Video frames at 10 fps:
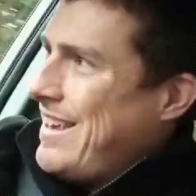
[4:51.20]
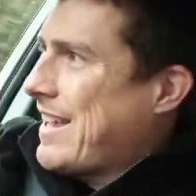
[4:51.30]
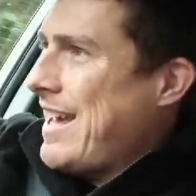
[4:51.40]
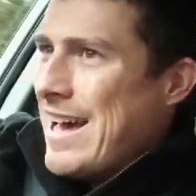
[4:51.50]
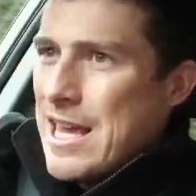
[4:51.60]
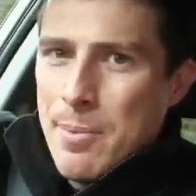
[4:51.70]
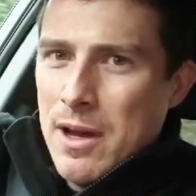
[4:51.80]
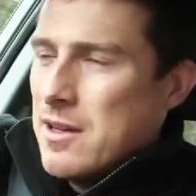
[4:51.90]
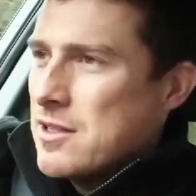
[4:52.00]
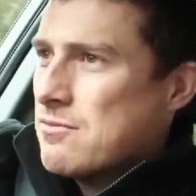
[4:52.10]
thick
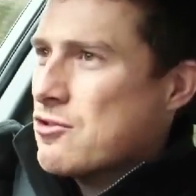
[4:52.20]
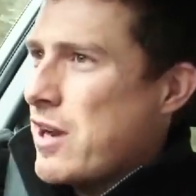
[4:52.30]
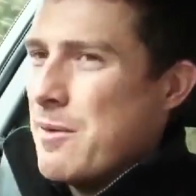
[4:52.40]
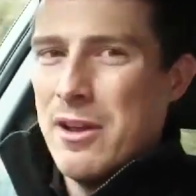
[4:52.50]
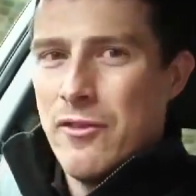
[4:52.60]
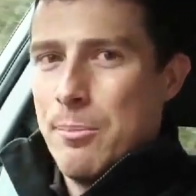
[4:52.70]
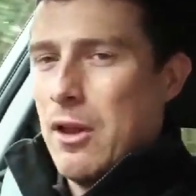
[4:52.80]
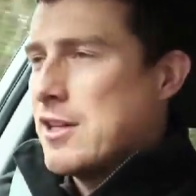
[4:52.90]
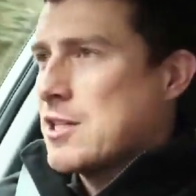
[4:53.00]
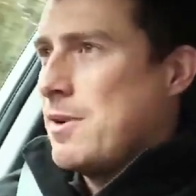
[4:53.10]
A-pillars create a bit of a
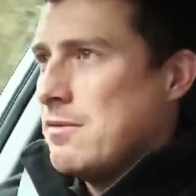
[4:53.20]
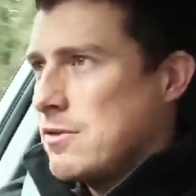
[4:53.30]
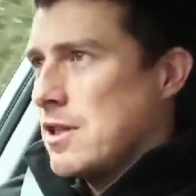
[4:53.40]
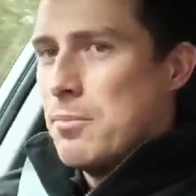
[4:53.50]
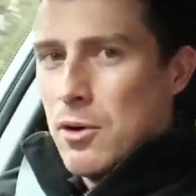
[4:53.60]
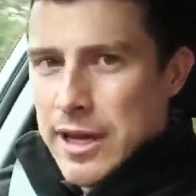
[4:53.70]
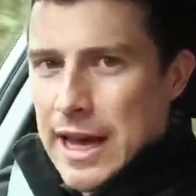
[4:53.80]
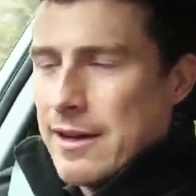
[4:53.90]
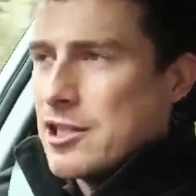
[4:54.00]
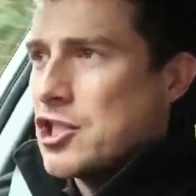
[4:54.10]
blind spot when you're pulling
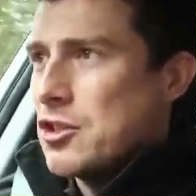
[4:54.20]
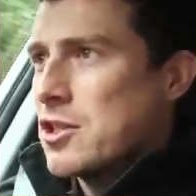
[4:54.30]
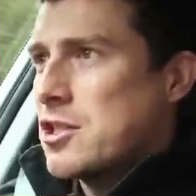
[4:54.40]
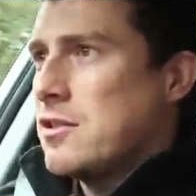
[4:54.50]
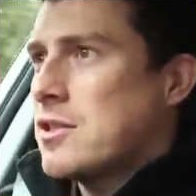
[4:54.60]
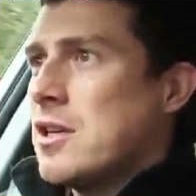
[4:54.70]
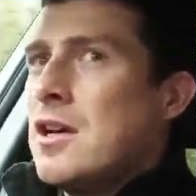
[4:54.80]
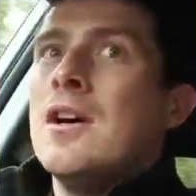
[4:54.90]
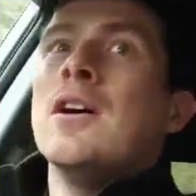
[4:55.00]
out at junctions.